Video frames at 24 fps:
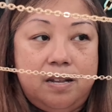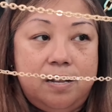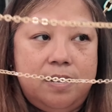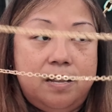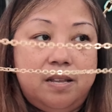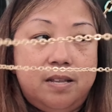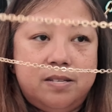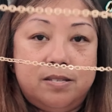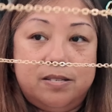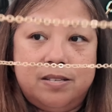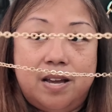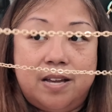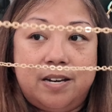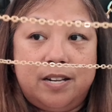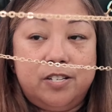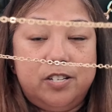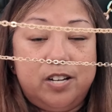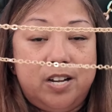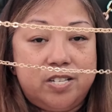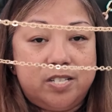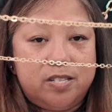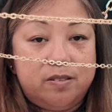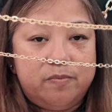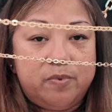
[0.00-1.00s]
it's not
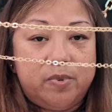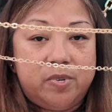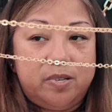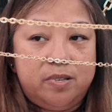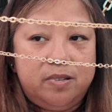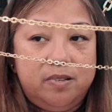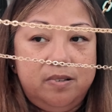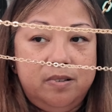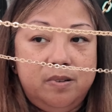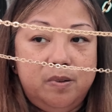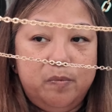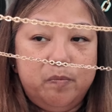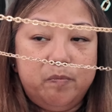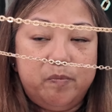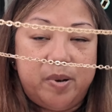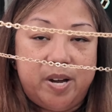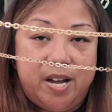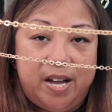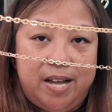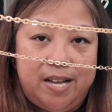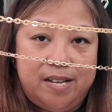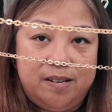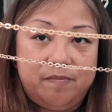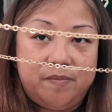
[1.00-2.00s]
adjustable,
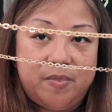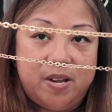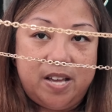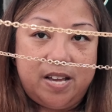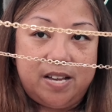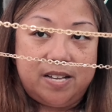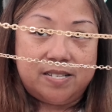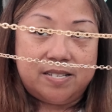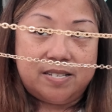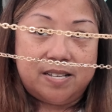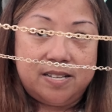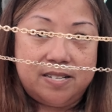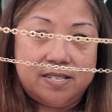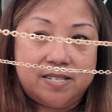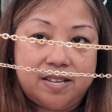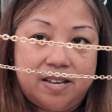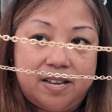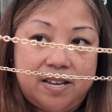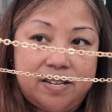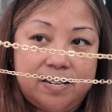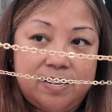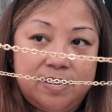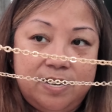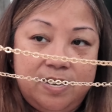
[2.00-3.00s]
but my essay
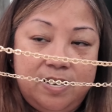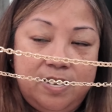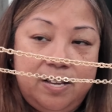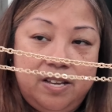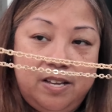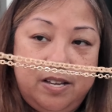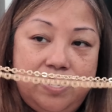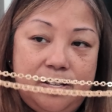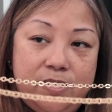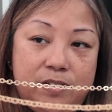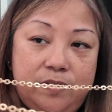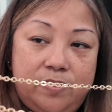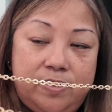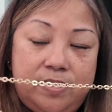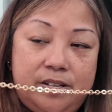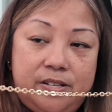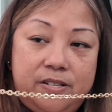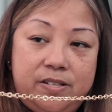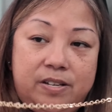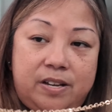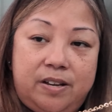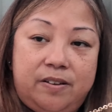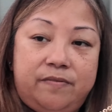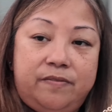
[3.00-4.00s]
said you
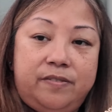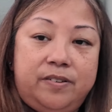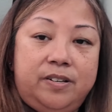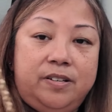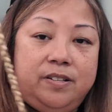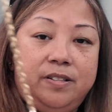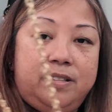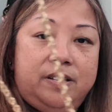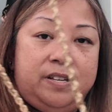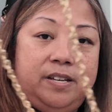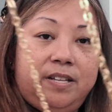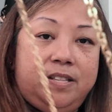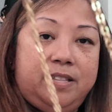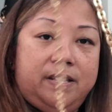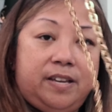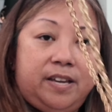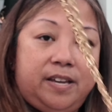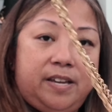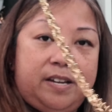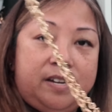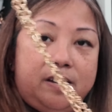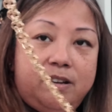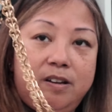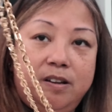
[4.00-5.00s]
can definitely
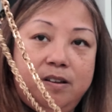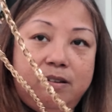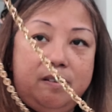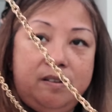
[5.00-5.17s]
like